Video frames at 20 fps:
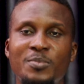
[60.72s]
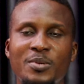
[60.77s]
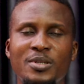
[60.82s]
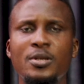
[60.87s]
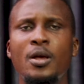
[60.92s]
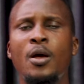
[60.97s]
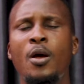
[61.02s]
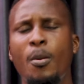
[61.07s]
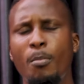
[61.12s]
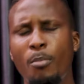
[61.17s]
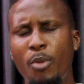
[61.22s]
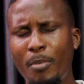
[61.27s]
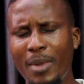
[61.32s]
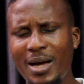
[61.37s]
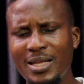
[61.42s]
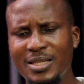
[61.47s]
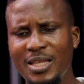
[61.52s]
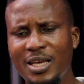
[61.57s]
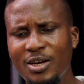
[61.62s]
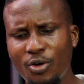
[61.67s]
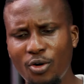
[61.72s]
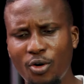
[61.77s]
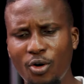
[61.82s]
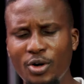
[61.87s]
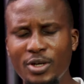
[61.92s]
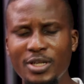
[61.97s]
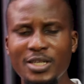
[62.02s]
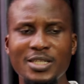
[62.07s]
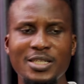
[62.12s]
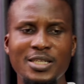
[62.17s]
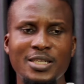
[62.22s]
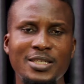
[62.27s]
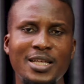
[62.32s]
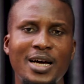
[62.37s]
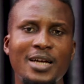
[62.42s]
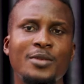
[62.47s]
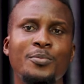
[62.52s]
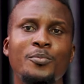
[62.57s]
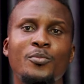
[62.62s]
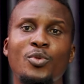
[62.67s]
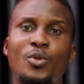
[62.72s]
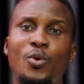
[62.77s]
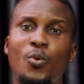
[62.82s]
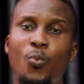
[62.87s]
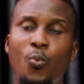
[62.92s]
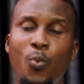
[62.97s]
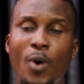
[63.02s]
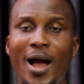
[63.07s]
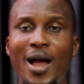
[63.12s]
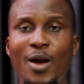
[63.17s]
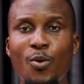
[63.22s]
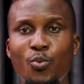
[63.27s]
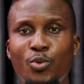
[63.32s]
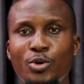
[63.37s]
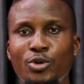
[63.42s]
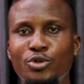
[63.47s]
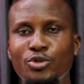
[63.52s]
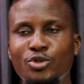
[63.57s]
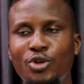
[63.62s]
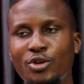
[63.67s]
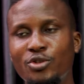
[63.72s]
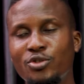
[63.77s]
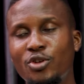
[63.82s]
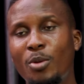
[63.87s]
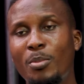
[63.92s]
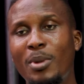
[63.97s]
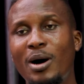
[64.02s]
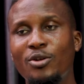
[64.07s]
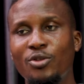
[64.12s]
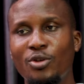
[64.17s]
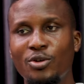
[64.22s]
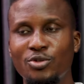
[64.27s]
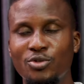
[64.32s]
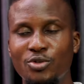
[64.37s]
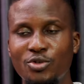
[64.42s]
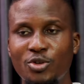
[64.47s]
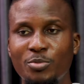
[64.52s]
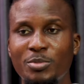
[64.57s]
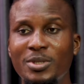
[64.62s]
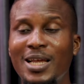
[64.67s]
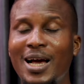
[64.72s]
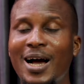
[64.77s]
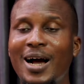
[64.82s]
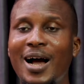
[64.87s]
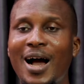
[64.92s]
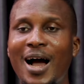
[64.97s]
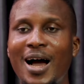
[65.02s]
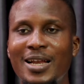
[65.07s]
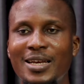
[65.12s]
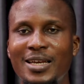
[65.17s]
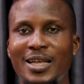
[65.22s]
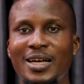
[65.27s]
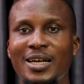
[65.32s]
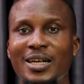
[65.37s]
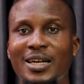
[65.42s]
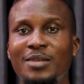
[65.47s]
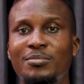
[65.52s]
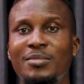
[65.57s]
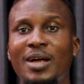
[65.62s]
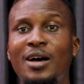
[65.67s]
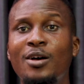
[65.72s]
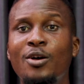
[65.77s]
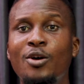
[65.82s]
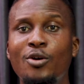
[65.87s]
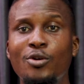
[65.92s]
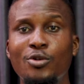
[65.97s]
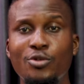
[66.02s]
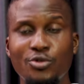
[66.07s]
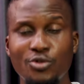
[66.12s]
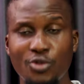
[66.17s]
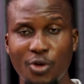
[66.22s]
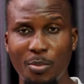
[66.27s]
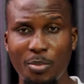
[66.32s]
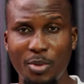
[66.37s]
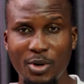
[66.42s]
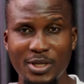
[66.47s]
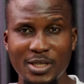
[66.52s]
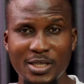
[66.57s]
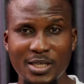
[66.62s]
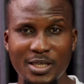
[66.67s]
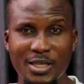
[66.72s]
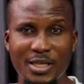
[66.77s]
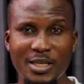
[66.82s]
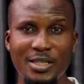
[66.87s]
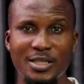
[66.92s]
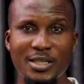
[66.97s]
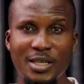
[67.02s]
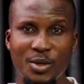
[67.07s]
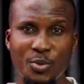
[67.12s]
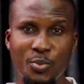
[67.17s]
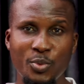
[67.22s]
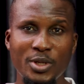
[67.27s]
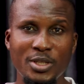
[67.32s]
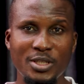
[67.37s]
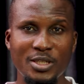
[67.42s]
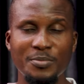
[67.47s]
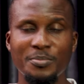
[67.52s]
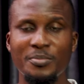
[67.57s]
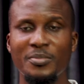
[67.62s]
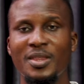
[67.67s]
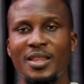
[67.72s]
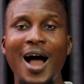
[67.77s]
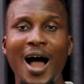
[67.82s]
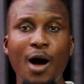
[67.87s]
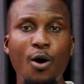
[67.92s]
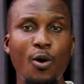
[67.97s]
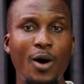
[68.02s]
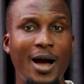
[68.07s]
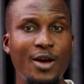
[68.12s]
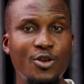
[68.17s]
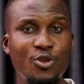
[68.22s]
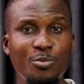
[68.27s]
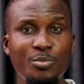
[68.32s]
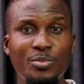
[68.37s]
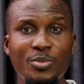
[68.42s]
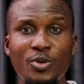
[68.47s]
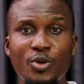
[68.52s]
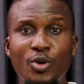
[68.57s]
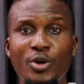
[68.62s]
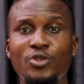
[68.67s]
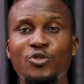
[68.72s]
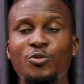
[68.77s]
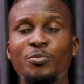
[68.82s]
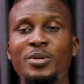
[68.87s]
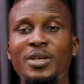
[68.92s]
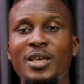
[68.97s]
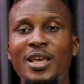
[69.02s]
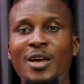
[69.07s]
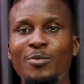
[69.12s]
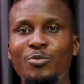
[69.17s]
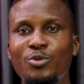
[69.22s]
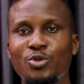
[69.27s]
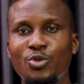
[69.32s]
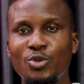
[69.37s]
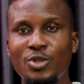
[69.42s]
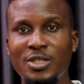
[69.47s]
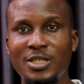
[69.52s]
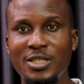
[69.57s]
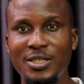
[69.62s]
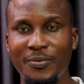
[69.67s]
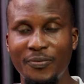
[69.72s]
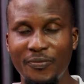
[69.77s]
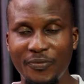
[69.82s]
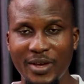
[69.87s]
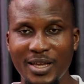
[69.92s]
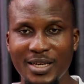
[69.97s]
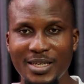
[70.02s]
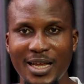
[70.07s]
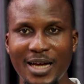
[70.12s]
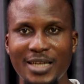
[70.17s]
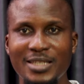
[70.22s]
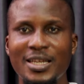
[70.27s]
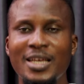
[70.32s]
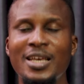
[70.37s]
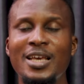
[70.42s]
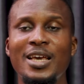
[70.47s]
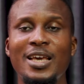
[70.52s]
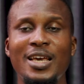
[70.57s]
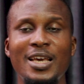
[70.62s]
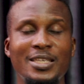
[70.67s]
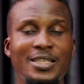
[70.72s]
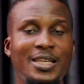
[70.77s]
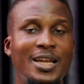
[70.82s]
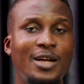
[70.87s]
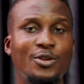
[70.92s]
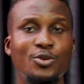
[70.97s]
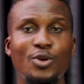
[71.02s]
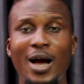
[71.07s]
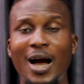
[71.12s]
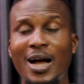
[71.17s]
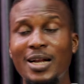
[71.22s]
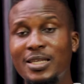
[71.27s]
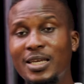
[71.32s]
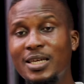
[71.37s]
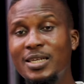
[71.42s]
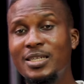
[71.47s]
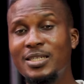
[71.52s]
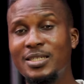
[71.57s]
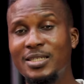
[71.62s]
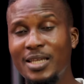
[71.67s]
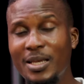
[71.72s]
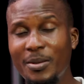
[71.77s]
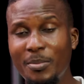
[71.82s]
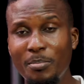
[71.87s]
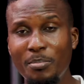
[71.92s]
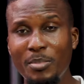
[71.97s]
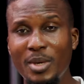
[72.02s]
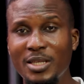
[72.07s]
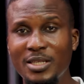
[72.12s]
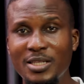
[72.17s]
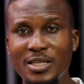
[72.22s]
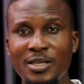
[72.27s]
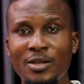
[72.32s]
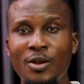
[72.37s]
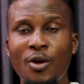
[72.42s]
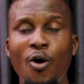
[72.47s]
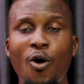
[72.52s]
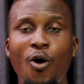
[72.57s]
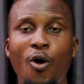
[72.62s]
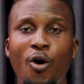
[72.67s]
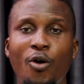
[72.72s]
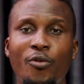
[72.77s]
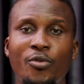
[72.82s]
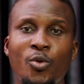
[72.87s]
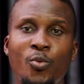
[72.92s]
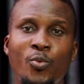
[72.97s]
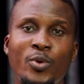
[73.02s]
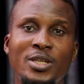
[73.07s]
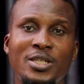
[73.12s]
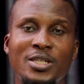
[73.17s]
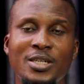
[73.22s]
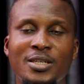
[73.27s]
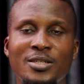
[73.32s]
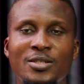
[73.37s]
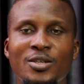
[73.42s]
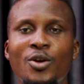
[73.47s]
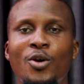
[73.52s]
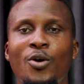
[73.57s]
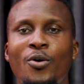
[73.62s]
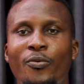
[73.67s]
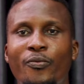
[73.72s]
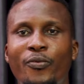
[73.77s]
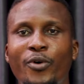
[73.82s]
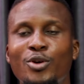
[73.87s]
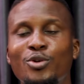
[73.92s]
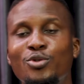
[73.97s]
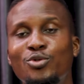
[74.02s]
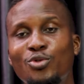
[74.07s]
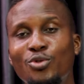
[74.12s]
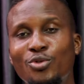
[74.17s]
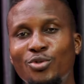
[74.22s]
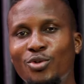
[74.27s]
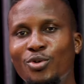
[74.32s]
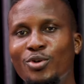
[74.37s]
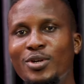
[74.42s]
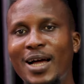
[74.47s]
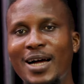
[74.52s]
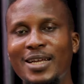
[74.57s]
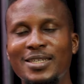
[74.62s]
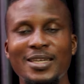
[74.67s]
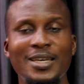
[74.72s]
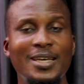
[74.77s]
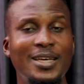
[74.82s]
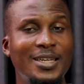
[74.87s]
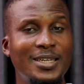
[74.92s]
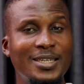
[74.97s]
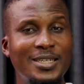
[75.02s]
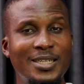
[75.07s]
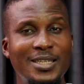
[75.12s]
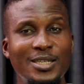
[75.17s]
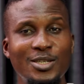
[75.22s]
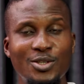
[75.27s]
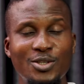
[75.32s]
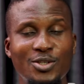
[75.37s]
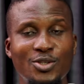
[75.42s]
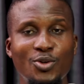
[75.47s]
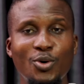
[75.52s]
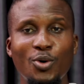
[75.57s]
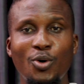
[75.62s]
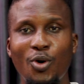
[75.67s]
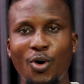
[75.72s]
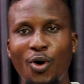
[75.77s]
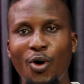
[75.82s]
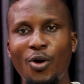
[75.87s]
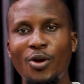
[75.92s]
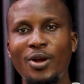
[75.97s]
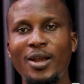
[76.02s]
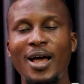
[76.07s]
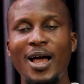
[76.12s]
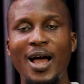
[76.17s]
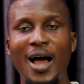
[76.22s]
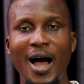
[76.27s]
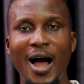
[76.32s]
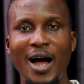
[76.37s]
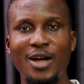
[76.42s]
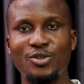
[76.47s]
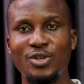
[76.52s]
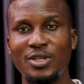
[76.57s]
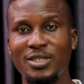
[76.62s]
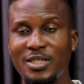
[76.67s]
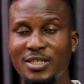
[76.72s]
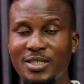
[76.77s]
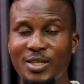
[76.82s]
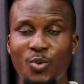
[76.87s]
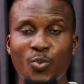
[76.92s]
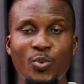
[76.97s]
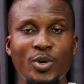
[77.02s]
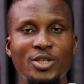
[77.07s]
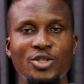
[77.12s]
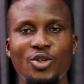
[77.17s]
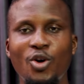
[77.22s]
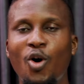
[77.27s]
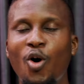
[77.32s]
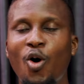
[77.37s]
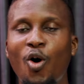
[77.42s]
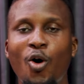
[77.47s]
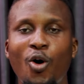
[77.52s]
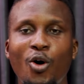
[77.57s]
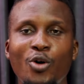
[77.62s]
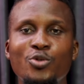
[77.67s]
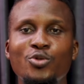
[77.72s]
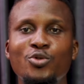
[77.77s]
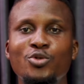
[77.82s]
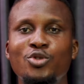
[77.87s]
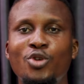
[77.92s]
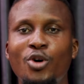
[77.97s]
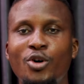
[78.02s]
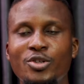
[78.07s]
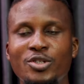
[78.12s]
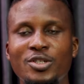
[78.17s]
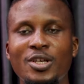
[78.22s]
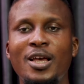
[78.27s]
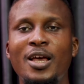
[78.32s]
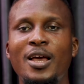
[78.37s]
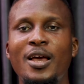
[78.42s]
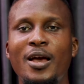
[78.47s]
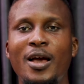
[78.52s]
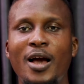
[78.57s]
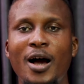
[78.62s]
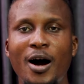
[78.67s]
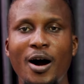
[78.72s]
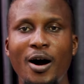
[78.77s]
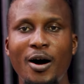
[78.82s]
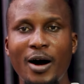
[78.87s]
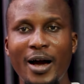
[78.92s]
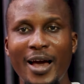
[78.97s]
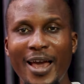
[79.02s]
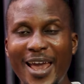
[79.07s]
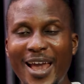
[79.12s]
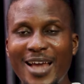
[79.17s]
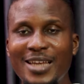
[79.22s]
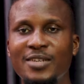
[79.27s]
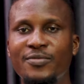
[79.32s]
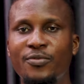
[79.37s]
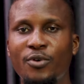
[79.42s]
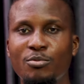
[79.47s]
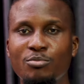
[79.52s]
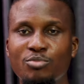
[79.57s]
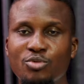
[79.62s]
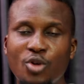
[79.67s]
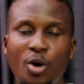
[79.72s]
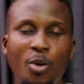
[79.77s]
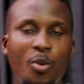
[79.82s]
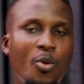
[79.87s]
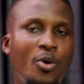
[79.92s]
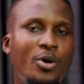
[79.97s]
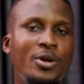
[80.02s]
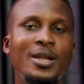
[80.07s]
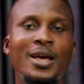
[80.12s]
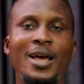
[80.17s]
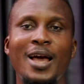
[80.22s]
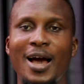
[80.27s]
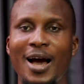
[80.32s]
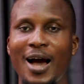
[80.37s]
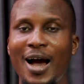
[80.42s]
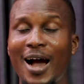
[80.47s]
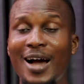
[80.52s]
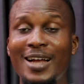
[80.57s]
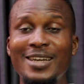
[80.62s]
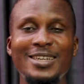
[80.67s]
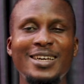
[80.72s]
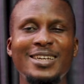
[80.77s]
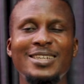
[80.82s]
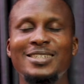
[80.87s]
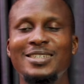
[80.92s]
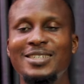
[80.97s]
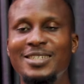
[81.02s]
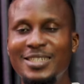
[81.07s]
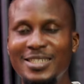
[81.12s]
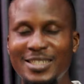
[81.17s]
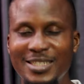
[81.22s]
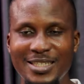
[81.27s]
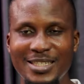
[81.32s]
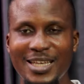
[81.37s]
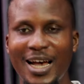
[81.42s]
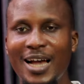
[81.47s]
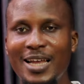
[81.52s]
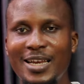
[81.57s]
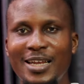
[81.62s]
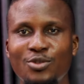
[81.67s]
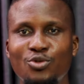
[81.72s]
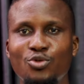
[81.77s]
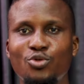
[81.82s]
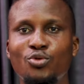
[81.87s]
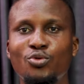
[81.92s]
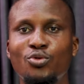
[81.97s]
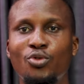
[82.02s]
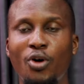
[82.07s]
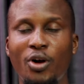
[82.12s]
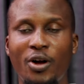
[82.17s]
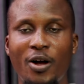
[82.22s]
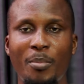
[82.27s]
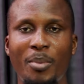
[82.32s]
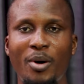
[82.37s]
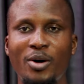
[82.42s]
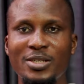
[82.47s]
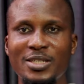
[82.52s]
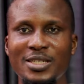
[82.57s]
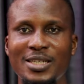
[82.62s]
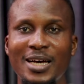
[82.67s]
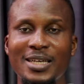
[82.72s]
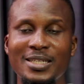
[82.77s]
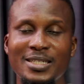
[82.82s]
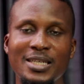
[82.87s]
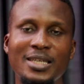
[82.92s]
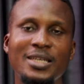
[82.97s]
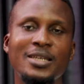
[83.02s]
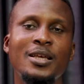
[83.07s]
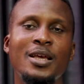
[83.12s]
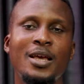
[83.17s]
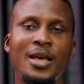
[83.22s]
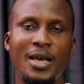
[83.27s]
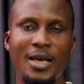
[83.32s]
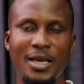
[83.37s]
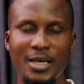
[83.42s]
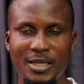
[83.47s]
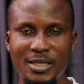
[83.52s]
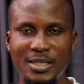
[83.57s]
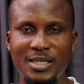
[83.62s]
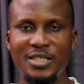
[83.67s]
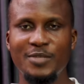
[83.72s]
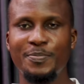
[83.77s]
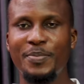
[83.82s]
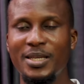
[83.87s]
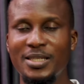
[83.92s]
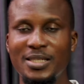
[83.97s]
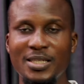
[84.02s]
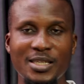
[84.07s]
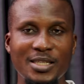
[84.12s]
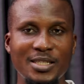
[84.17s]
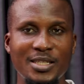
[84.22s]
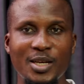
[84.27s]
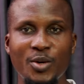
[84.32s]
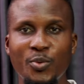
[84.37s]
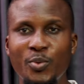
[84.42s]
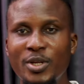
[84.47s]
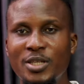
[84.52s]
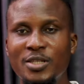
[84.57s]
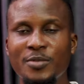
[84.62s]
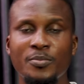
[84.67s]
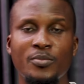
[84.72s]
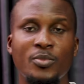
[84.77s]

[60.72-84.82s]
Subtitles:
space. But my take on it is that why would you just come out on social media and claim that somebody is a witch? How are you going to be able to defend that? Is it that you attend the same meeting of the witches for you to know that this so-called actress is a witch, or you just heard it from someone and decided to talk about it and say this person is a witch?